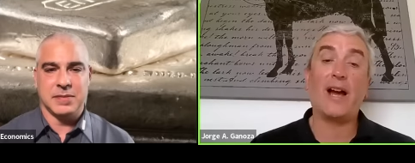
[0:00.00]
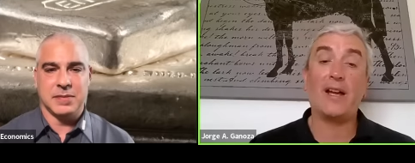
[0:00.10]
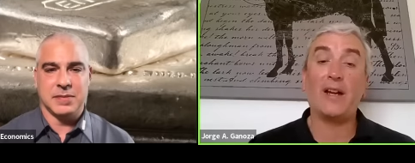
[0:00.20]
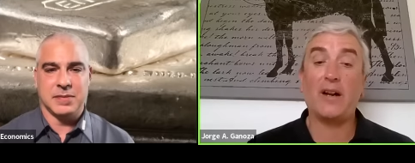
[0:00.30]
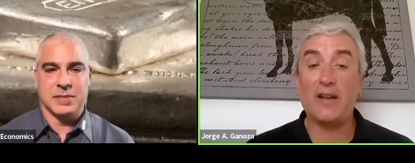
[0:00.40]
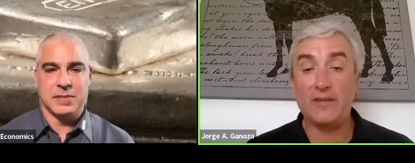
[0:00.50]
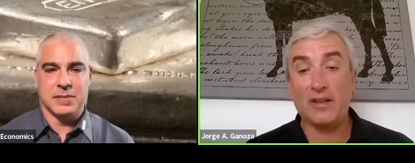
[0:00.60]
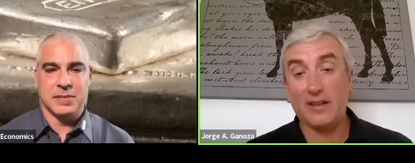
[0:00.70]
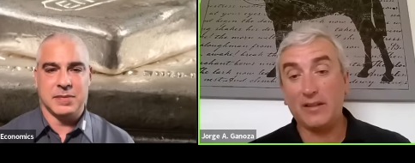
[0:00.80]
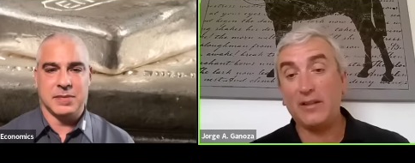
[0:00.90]
Speaker 1: the higher
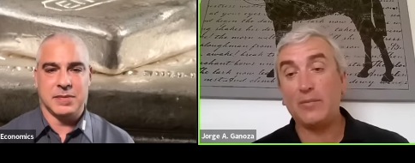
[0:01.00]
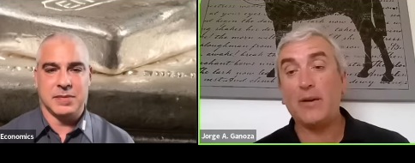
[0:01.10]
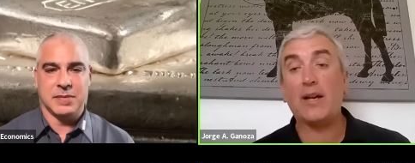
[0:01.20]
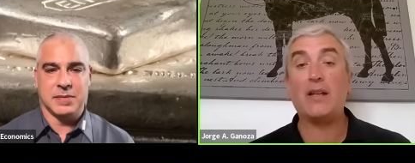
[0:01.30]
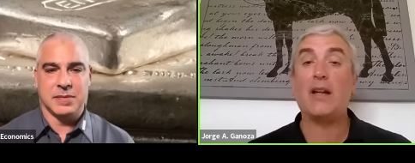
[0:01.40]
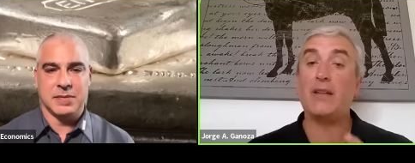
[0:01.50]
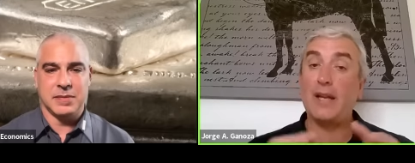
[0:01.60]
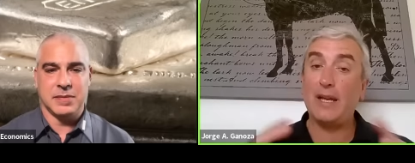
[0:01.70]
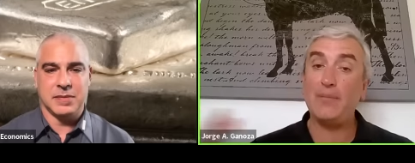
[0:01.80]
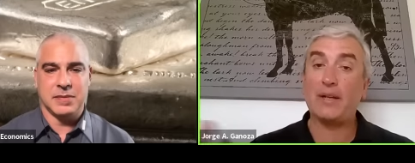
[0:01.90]
A S I C at this mine
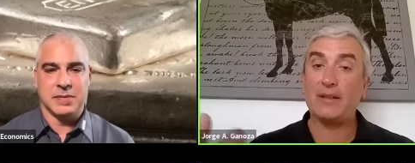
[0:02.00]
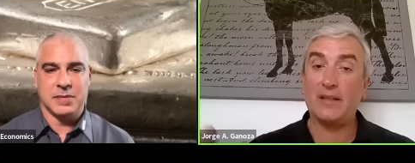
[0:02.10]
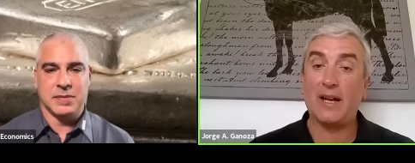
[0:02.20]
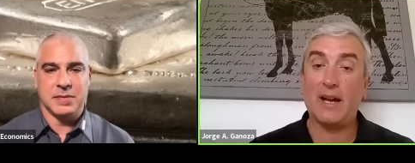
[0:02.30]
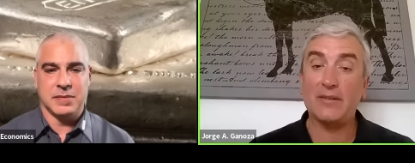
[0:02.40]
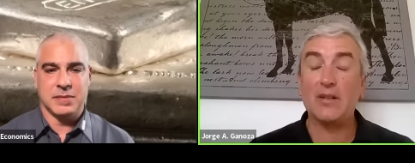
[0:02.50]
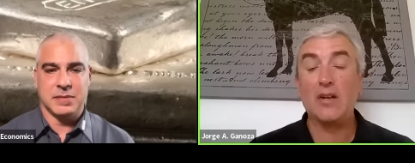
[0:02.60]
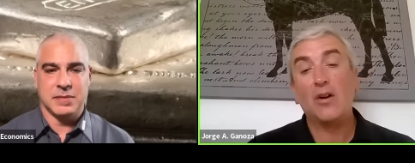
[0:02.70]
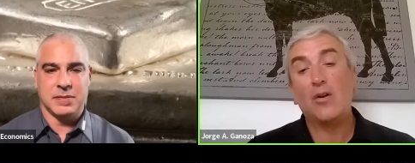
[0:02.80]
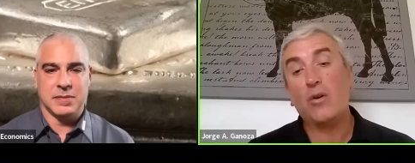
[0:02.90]
and the impact it
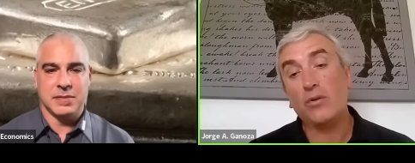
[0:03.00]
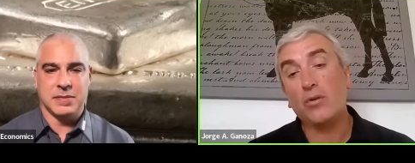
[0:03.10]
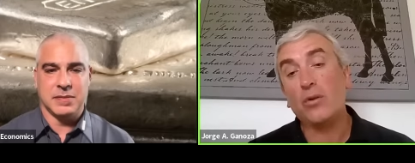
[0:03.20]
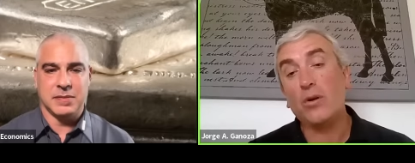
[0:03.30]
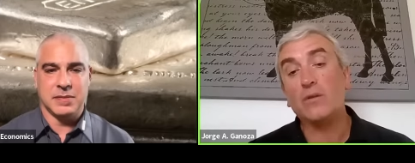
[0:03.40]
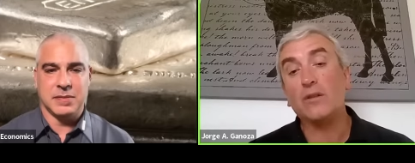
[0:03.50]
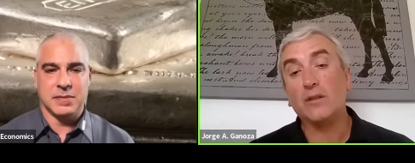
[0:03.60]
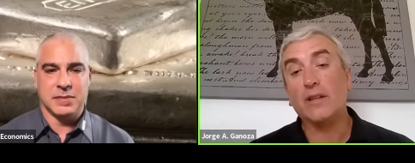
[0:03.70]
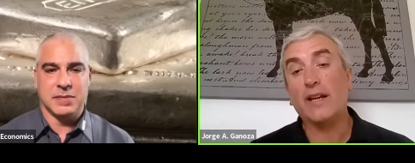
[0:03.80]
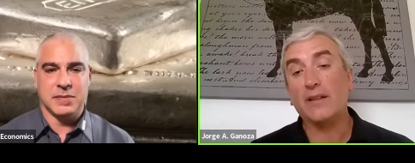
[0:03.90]
has on our
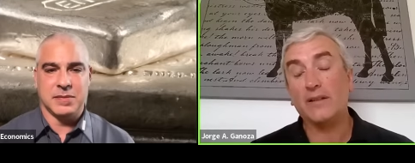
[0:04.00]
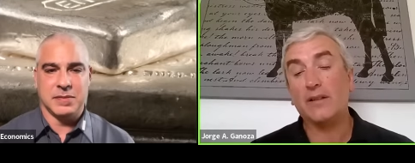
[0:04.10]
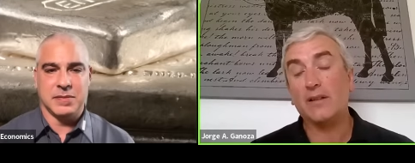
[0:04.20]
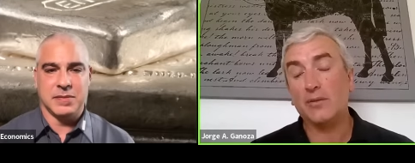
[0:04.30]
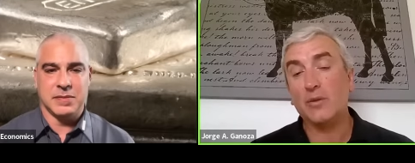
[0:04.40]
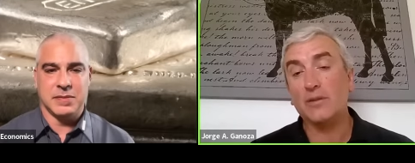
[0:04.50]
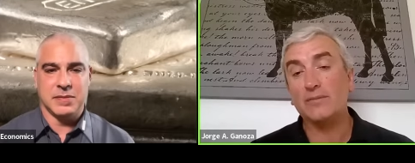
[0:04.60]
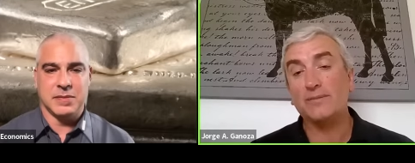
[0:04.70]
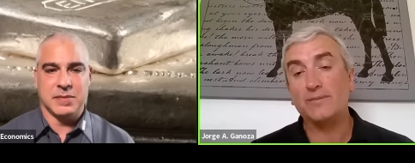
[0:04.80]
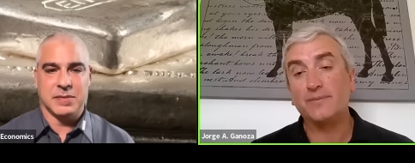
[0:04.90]
overall A S I C as
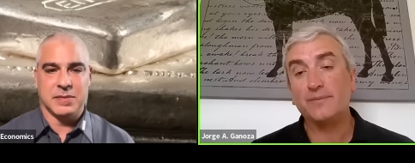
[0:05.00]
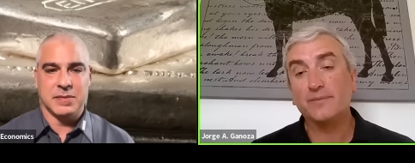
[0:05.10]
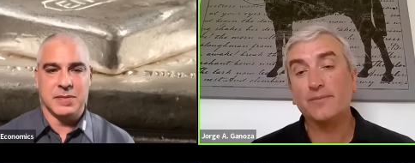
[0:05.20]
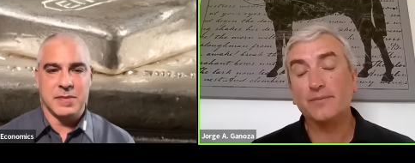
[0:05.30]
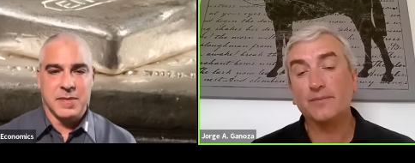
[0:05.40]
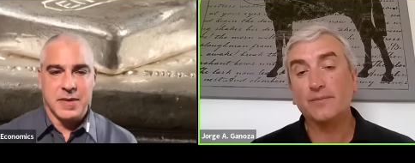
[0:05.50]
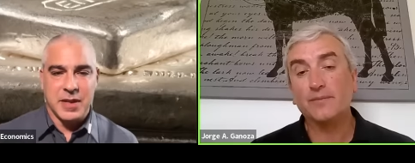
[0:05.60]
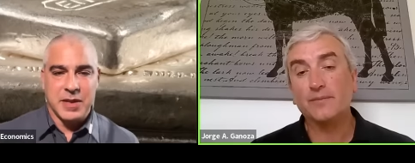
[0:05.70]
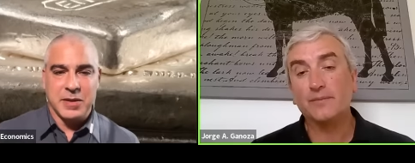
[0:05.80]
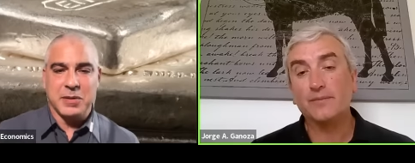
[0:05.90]
well.
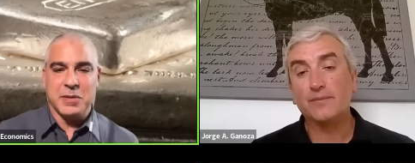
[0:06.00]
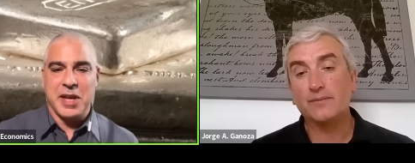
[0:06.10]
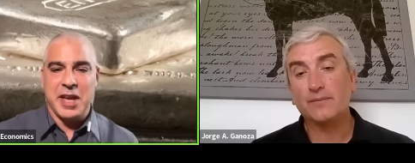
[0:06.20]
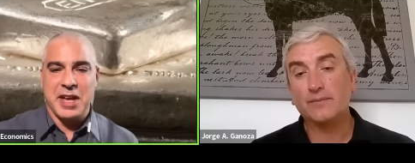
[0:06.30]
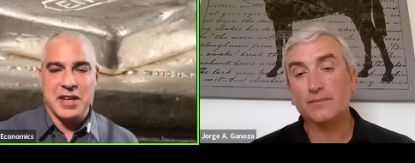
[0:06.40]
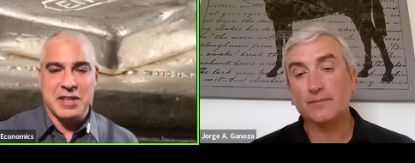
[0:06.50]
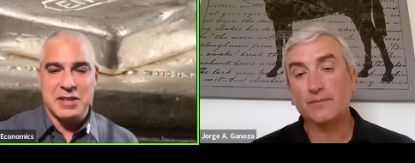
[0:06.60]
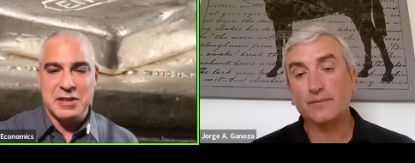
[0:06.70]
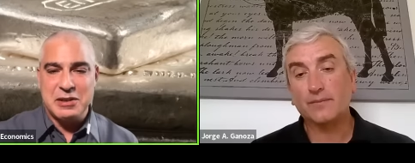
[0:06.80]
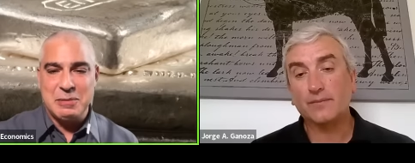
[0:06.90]
Speaker 2: Okay,
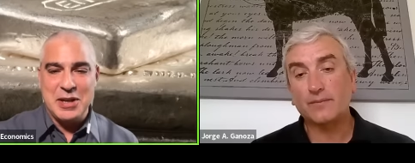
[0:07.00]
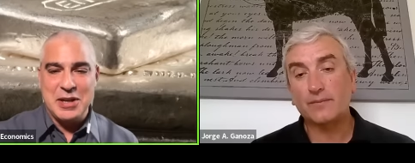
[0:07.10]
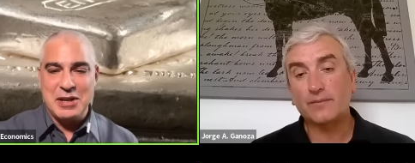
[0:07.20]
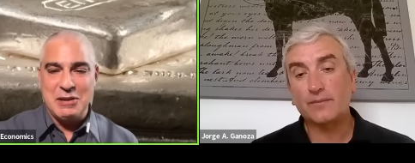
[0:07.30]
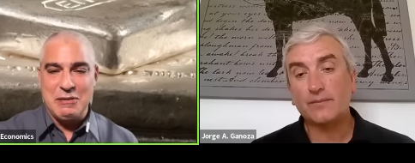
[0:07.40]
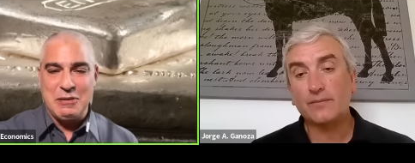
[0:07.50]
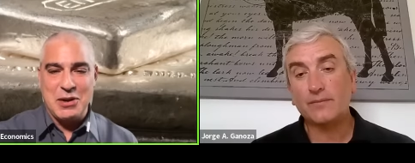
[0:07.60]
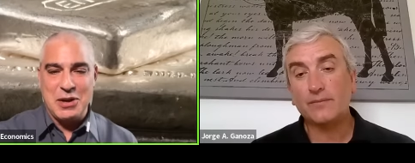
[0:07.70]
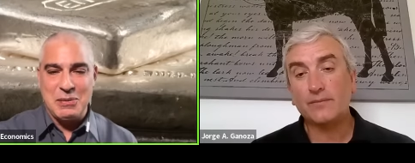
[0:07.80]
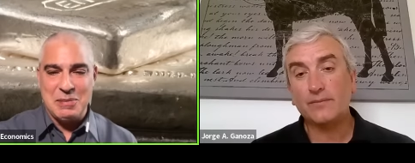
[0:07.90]
and speaking of
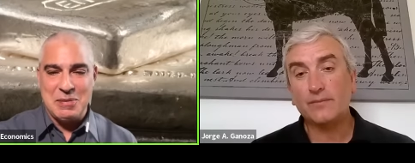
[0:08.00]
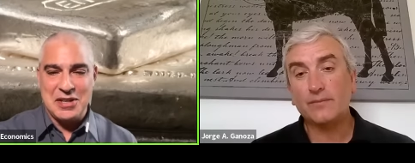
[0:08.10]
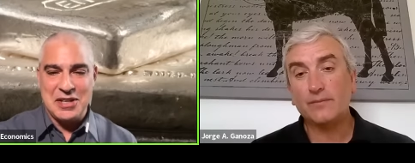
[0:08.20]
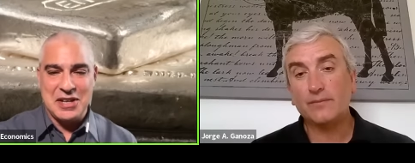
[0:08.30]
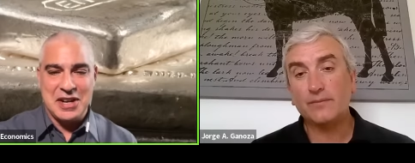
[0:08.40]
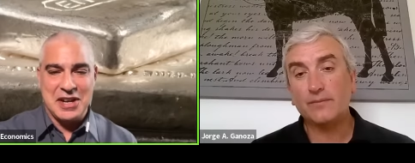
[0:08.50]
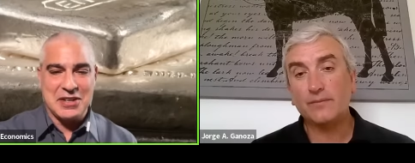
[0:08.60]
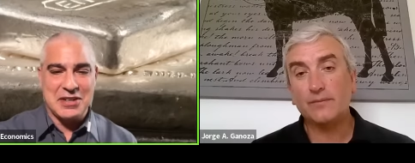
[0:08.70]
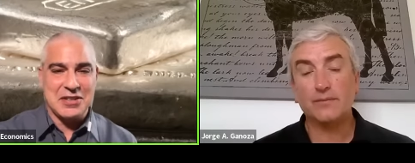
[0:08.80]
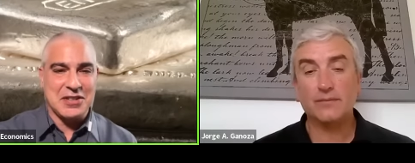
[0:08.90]
forty-one million
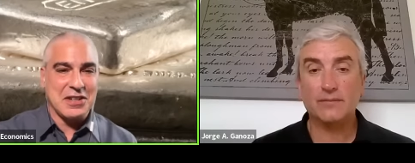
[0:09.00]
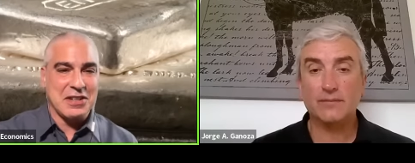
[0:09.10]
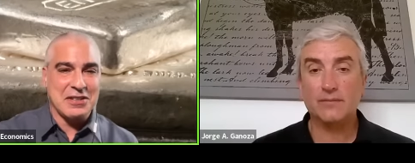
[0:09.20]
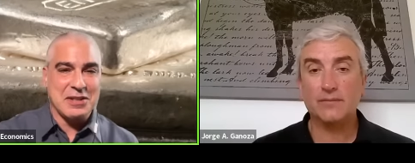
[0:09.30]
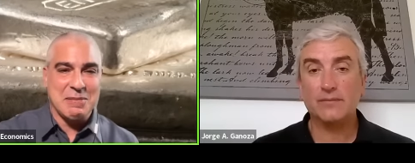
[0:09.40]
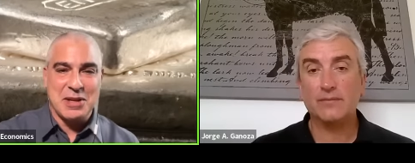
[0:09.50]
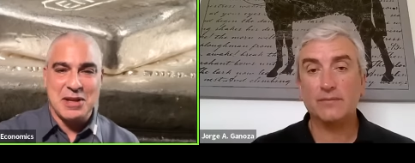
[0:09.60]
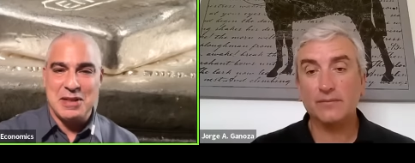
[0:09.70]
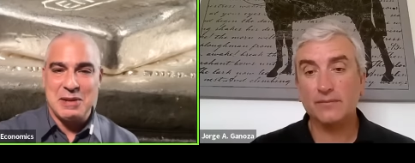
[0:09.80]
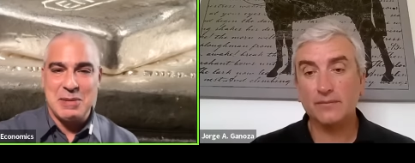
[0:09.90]
dollars, uh, something
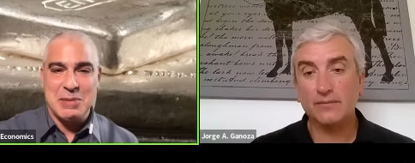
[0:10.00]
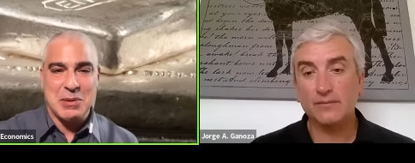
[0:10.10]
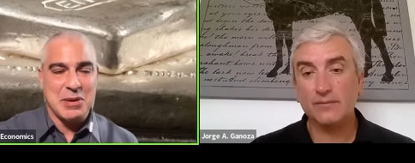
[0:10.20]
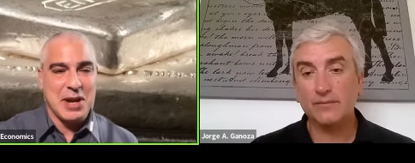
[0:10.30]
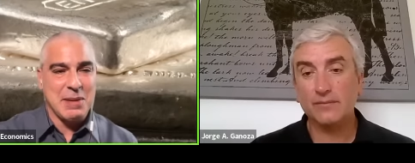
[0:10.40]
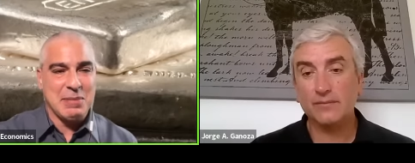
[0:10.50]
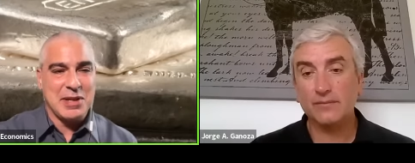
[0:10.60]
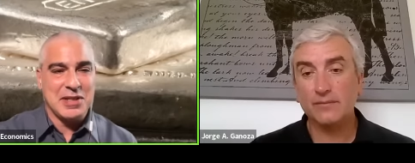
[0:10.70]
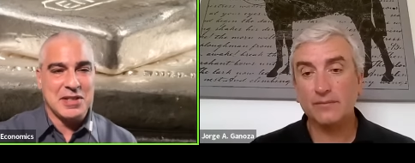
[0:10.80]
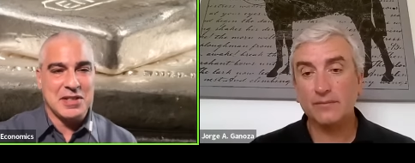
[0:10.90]
I think people were happy to